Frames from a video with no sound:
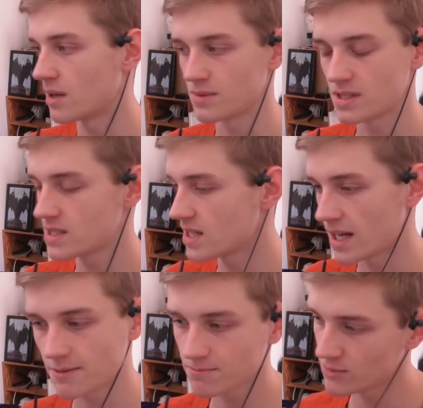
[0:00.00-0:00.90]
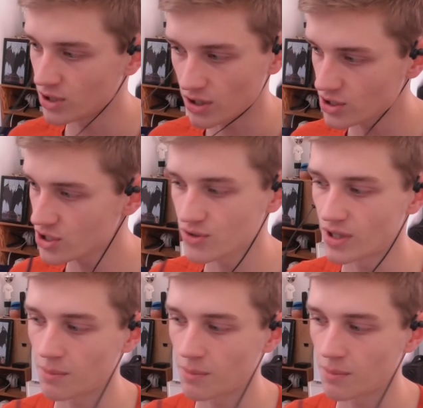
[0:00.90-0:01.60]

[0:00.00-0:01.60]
I'm just like, you know, screw it.